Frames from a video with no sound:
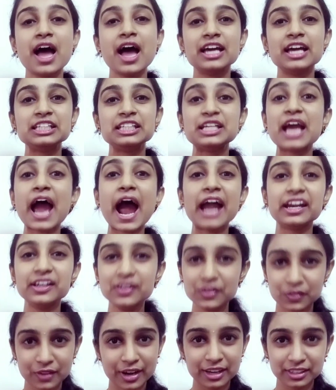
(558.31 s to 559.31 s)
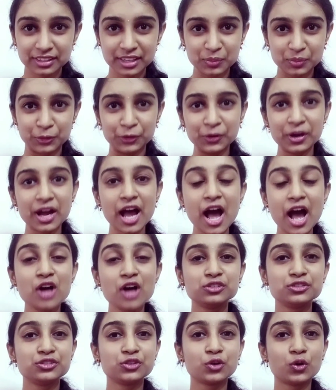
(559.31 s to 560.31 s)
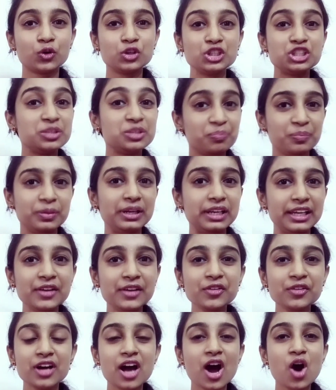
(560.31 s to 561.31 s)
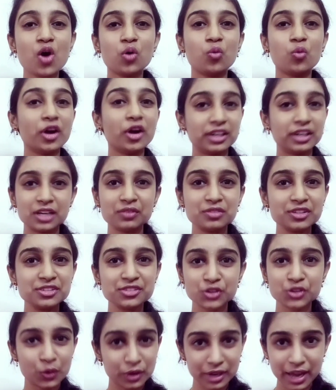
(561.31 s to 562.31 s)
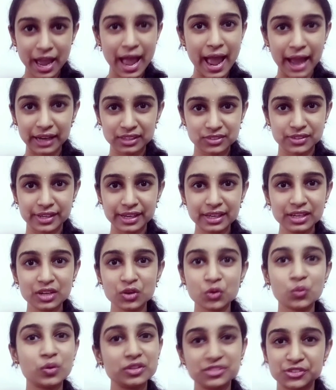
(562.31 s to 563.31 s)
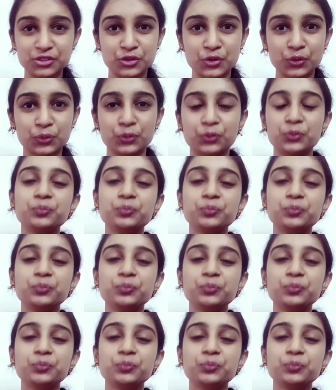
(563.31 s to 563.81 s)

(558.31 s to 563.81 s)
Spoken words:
She hadn't read that book, so she believed whatever story I had said was true.